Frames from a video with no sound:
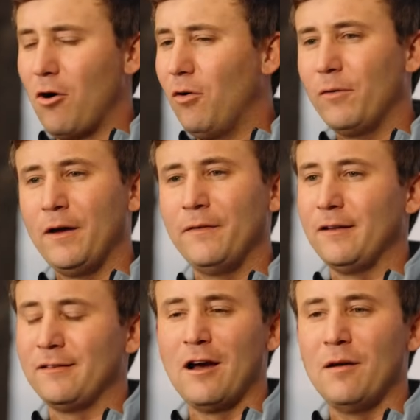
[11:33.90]
all around
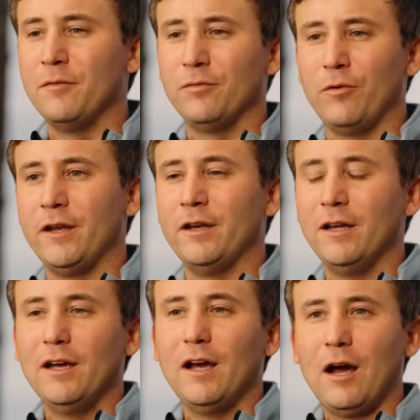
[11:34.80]
that time is when
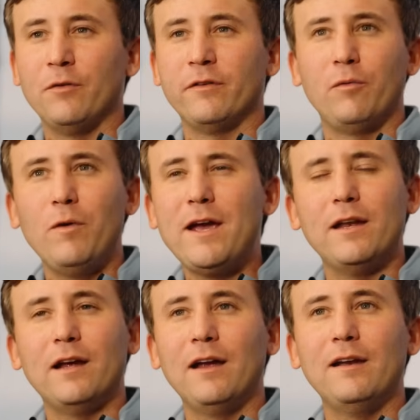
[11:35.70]
I was like,
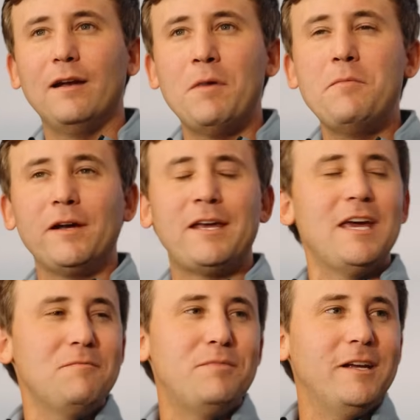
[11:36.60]
wait, I, maybe I
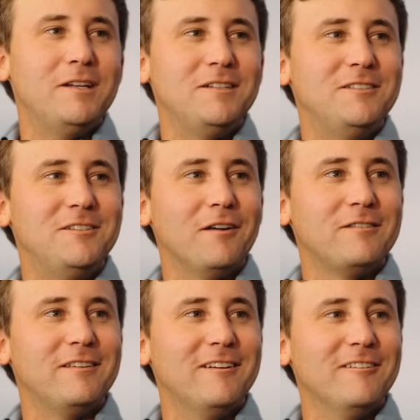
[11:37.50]
can beat
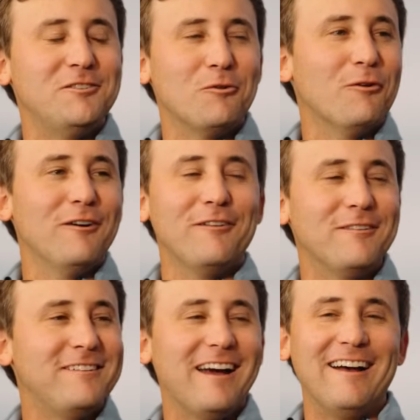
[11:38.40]
Justin or Jordan or
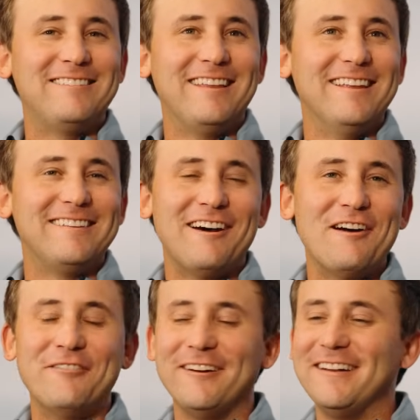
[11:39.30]
those yeah. guys at the
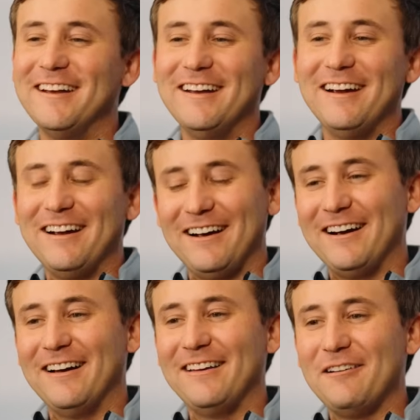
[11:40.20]
time. But
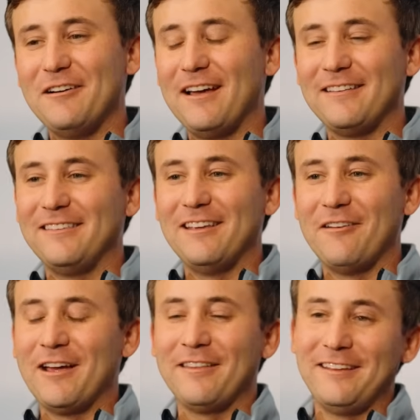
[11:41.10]
uh,
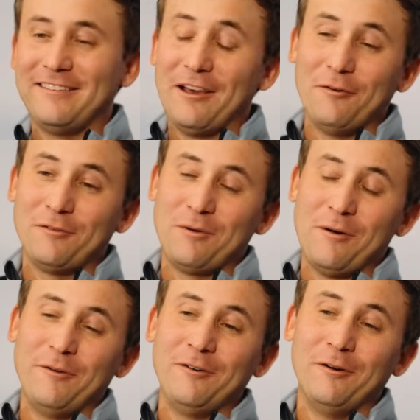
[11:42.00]
I mean, I think that was
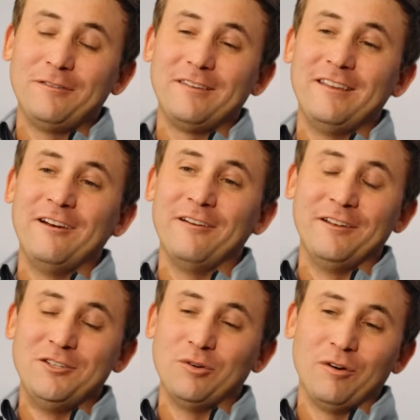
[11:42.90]
probably close to the year
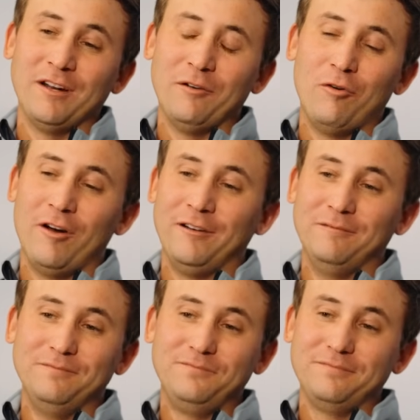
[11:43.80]
that Jordan had won.
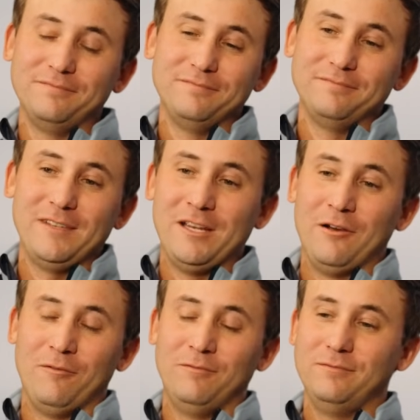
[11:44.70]
You
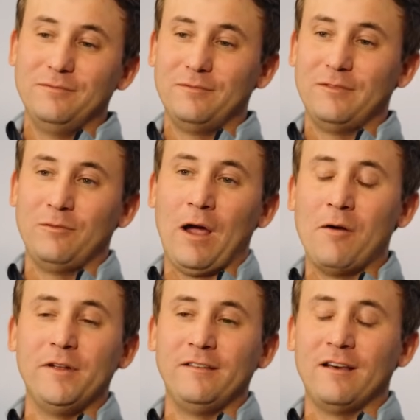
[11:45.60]
know,
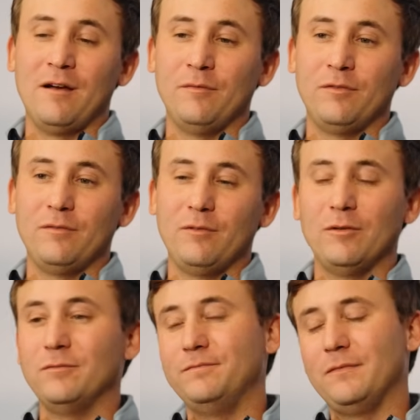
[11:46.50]
how many times?
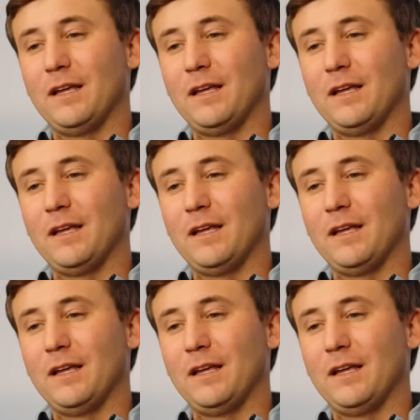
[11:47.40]
Well,